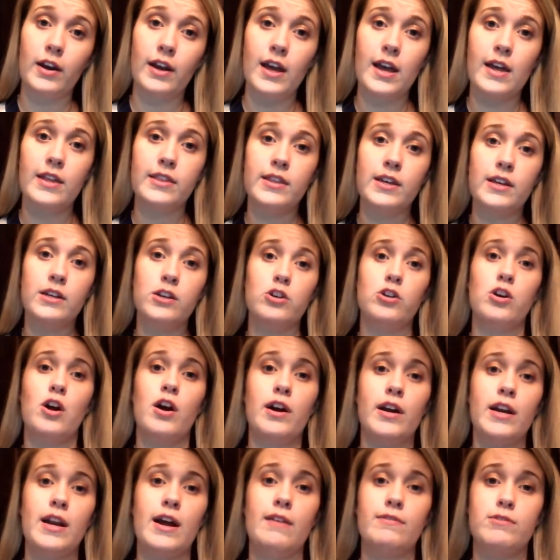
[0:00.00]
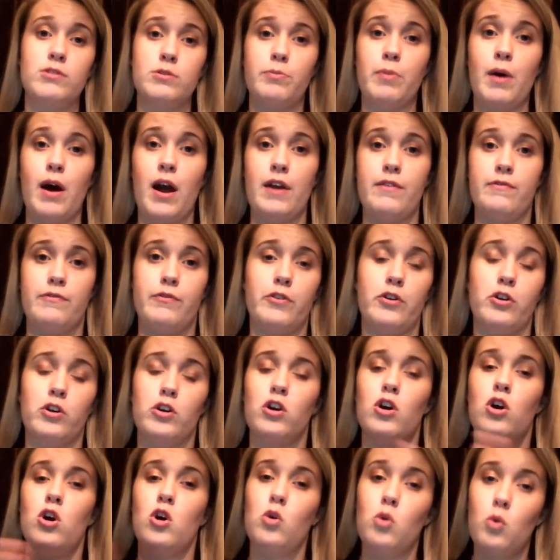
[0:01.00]
and then you're not gonna have to buy for
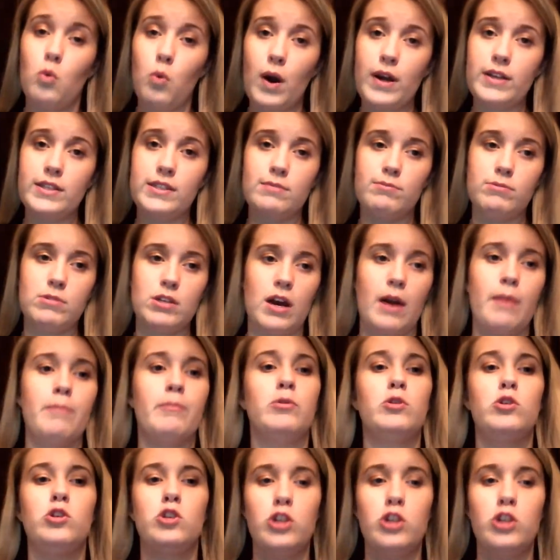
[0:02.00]
quite some time.